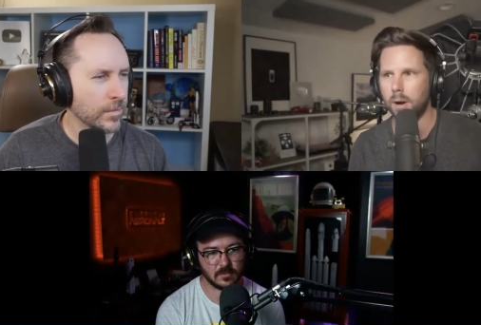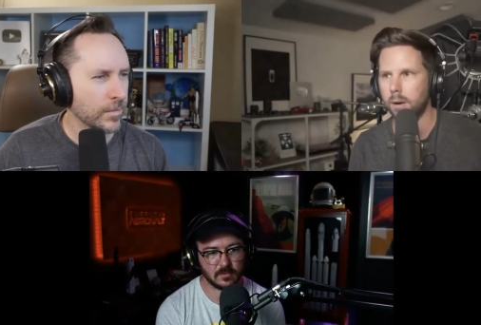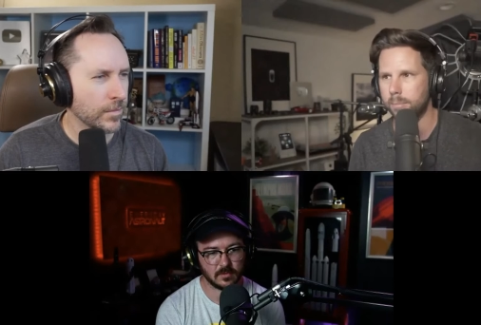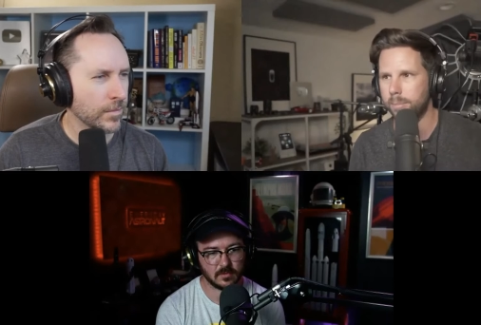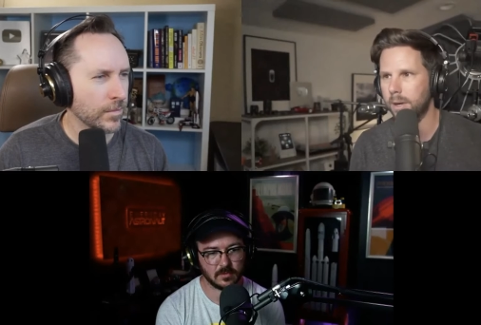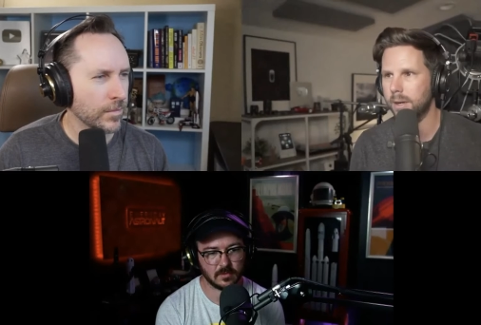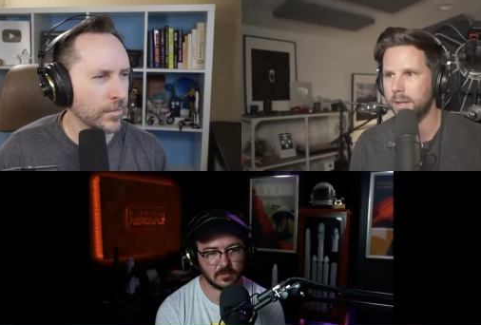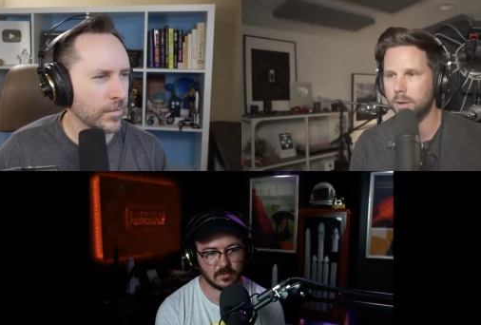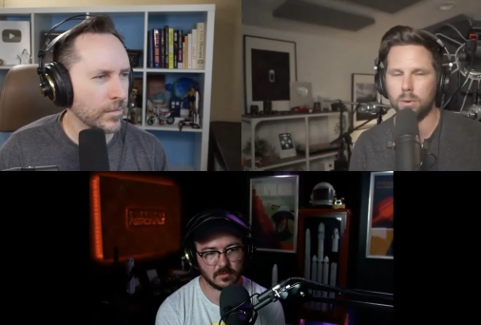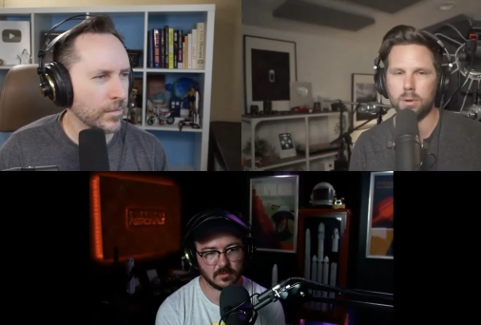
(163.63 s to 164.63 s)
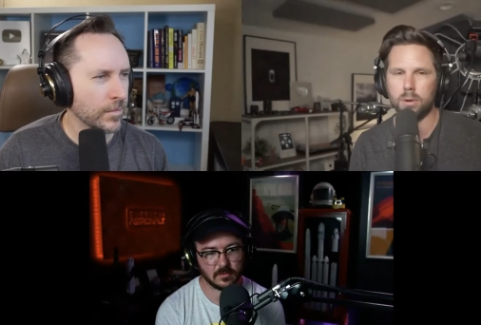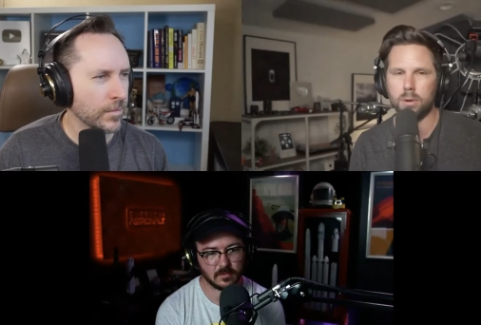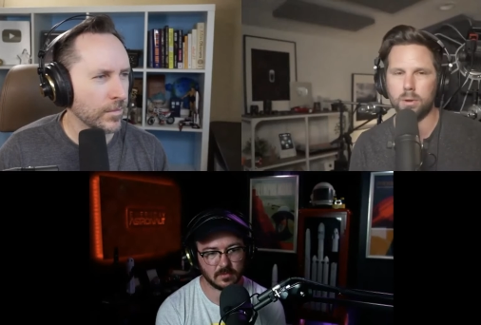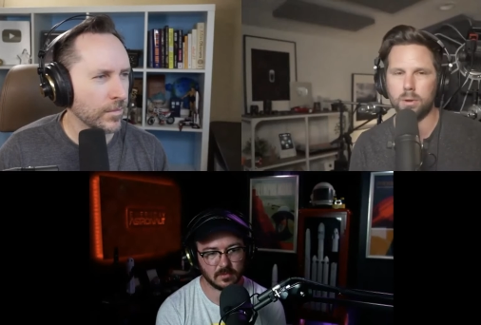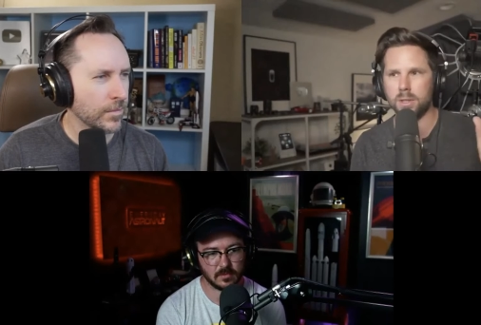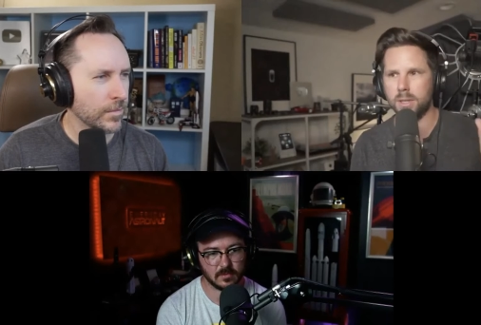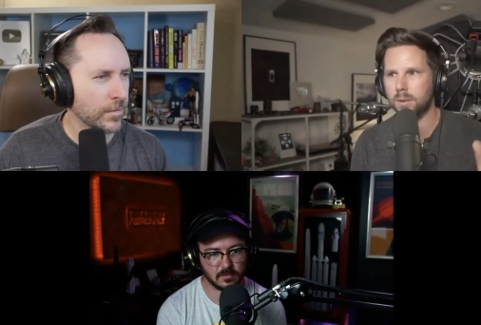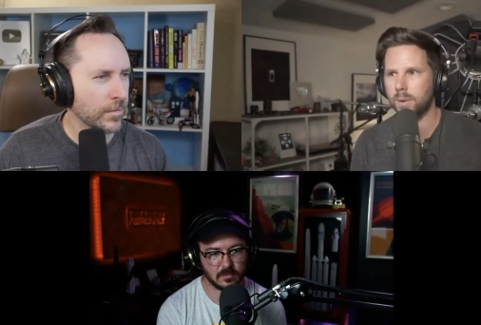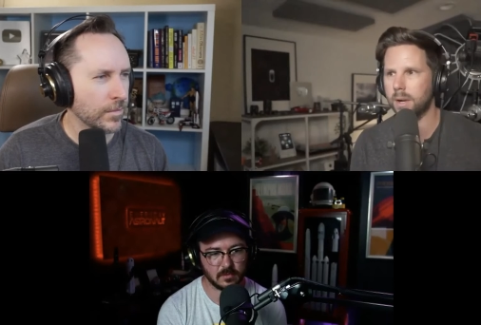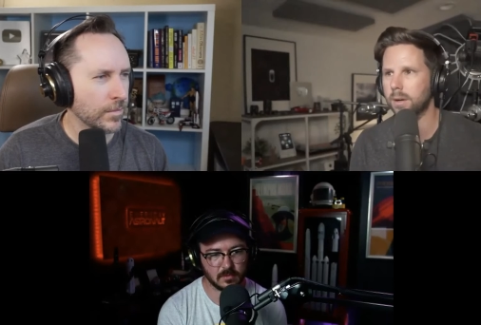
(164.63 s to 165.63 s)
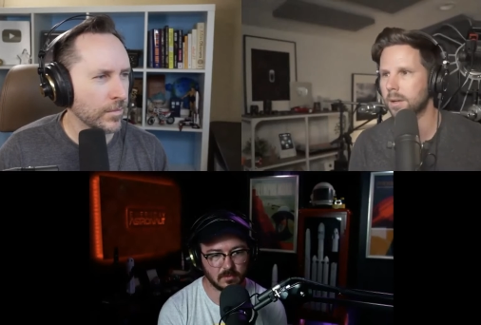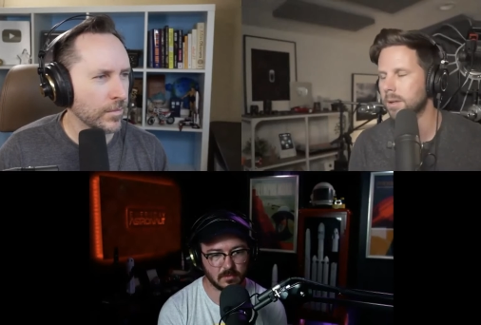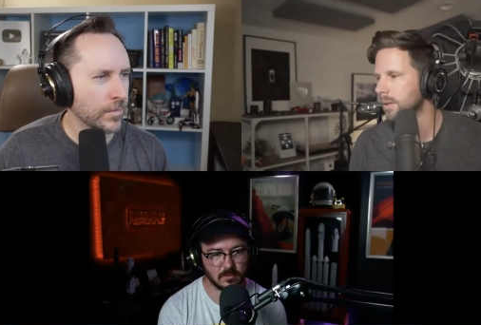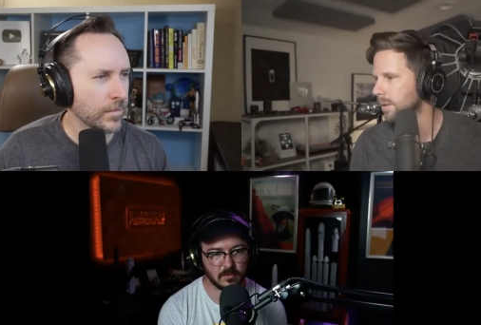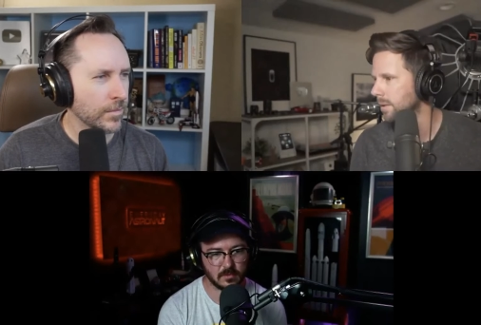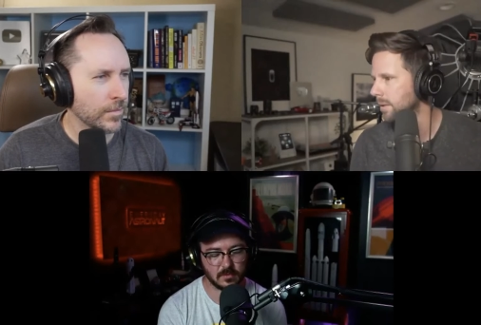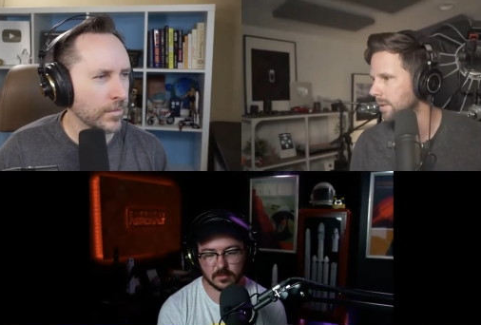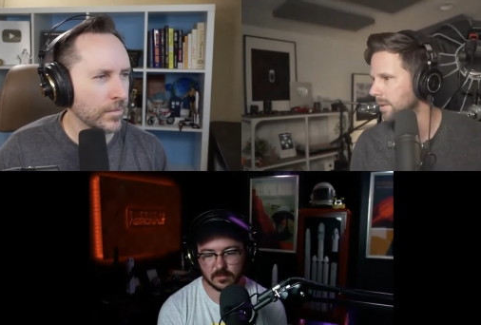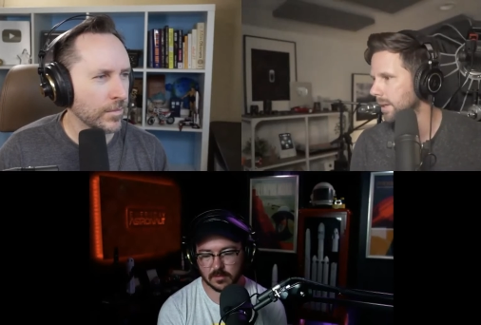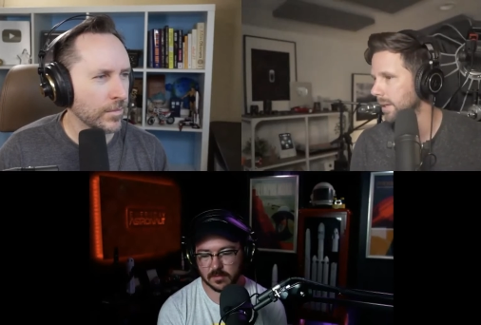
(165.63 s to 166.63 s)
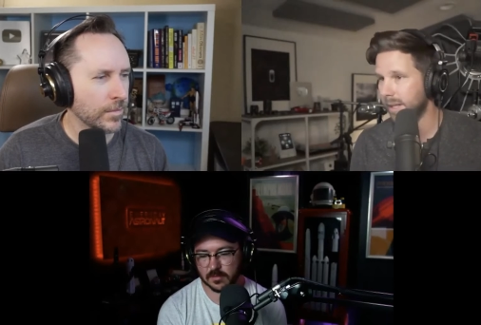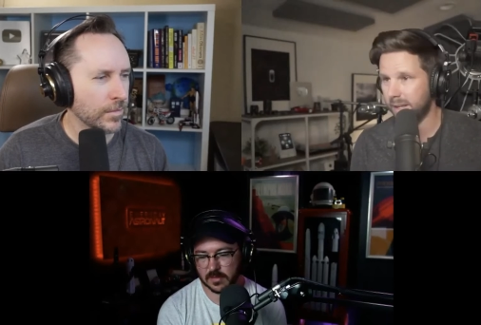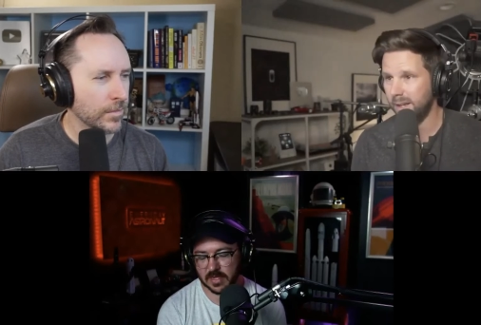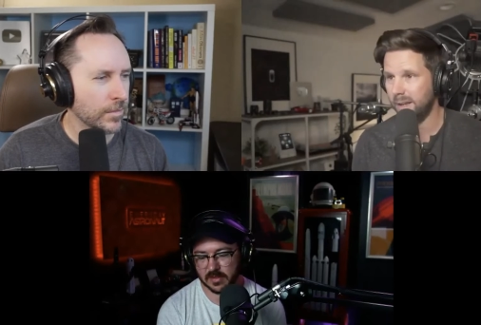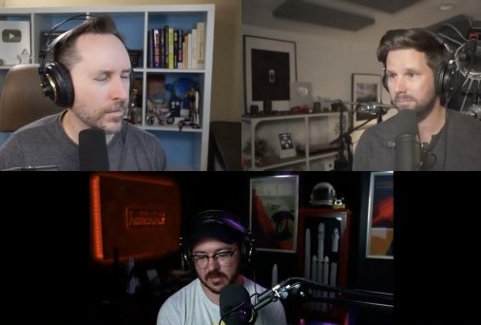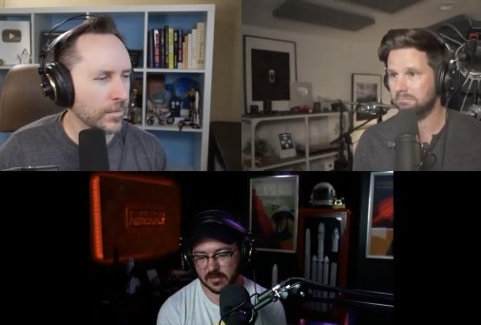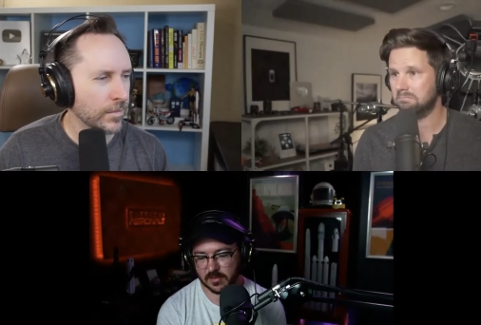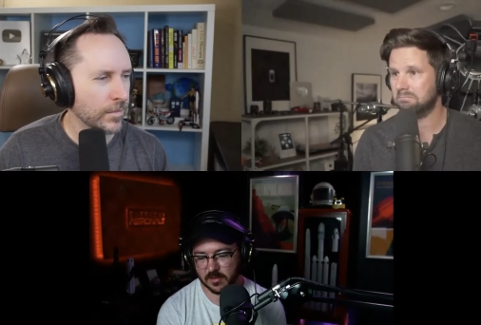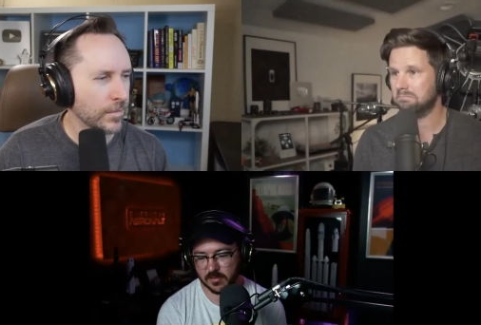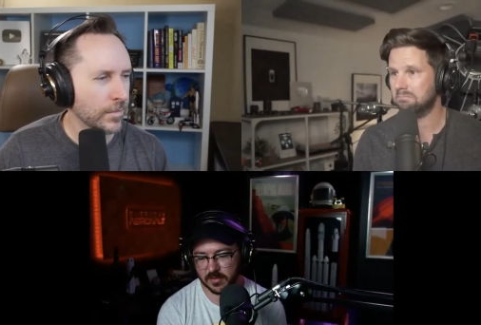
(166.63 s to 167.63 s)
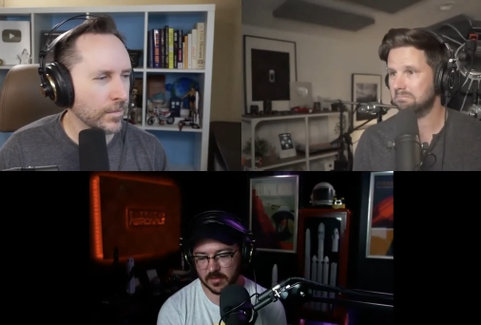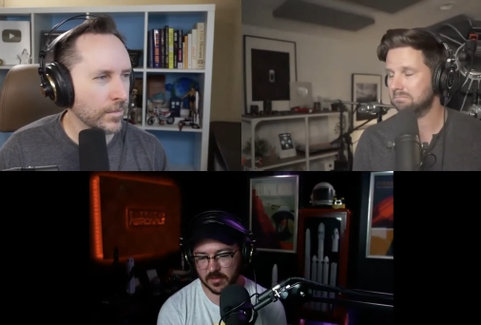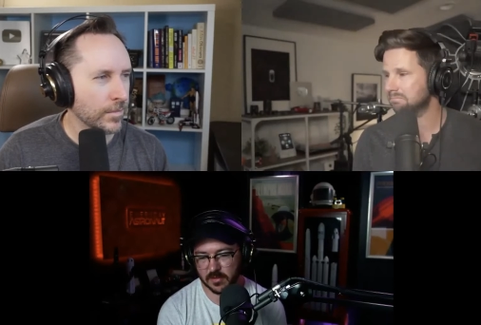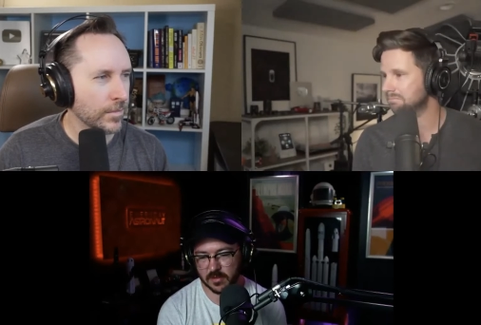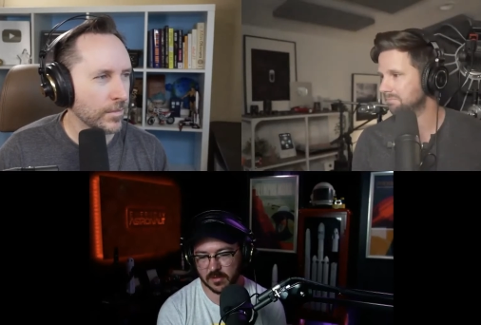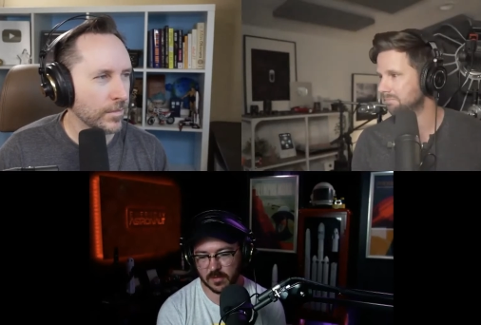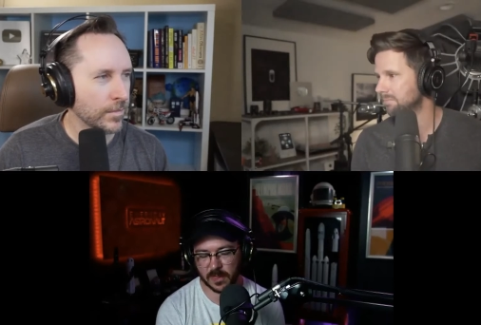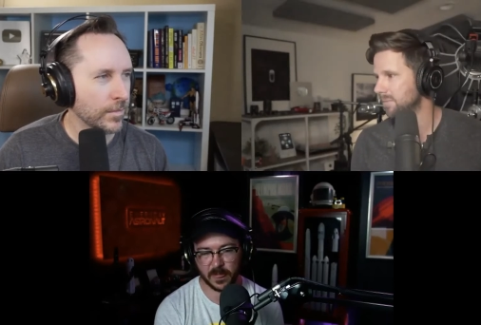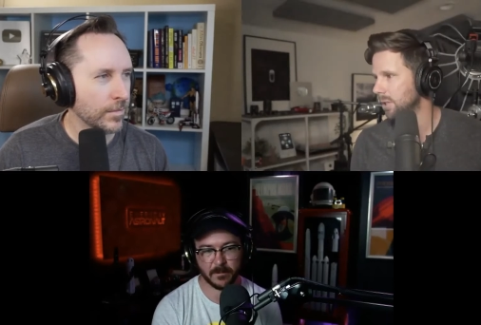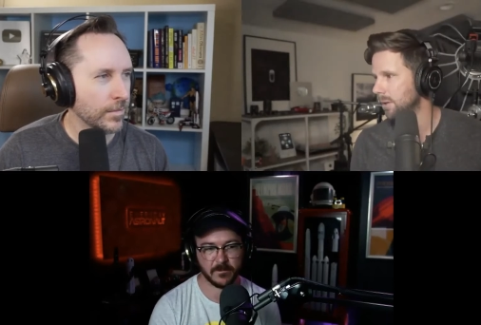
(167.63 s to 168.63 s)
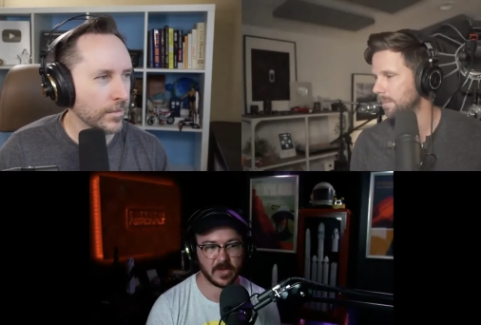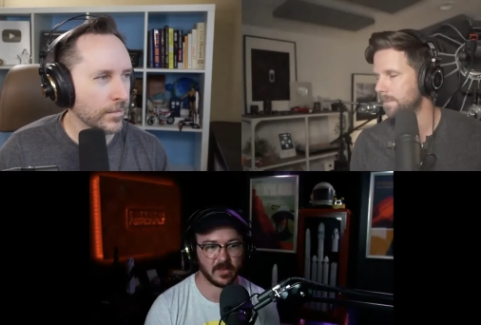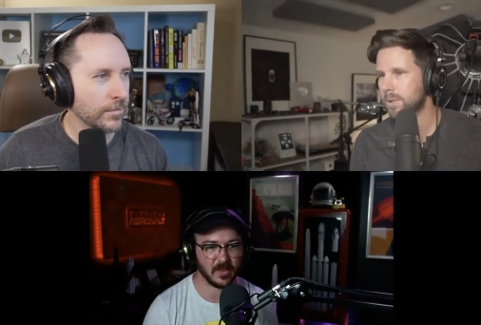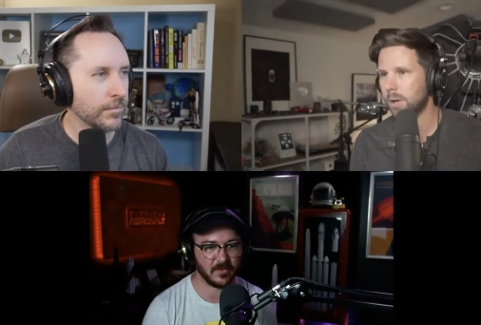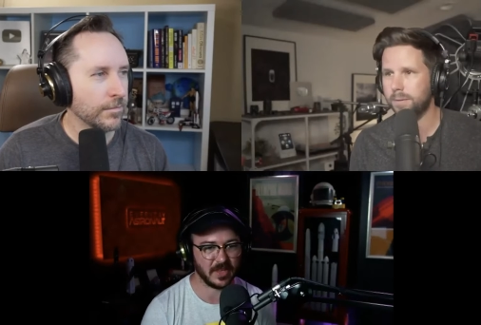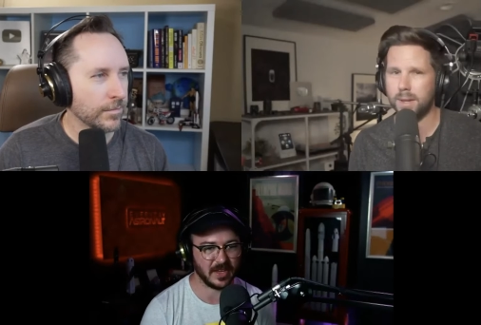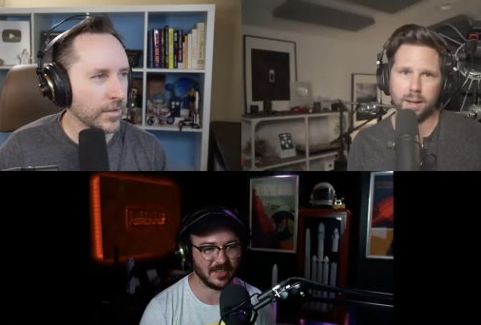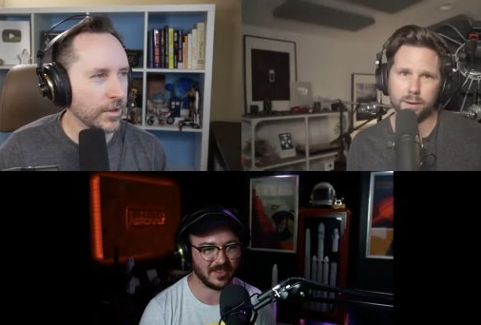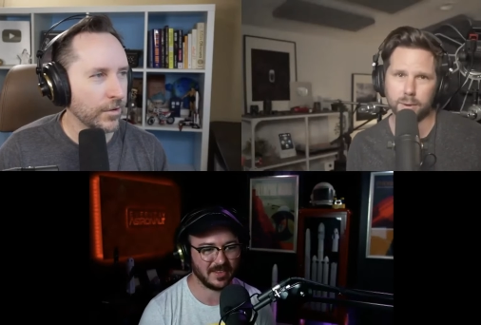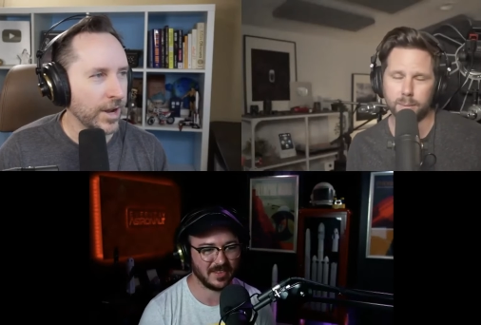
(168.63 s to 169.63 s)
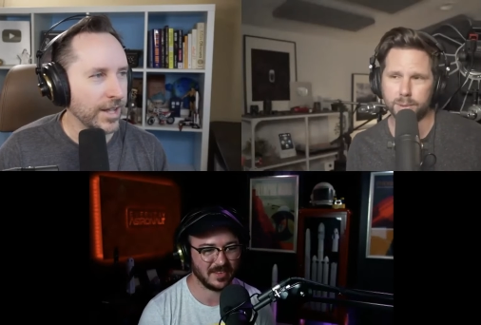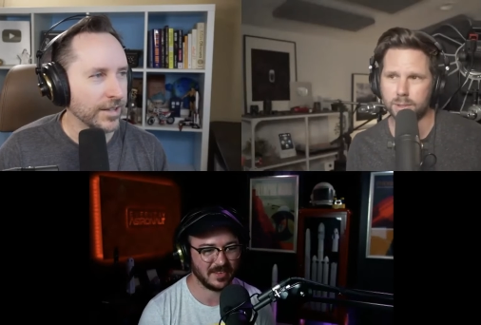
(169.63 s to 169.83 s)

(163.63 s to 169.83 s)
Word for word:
Speaker 1: hour period in order to officially get the record.
Speaker 2: And they did that's it. Super cool. So, I love sorry that. Sorry if that interruption.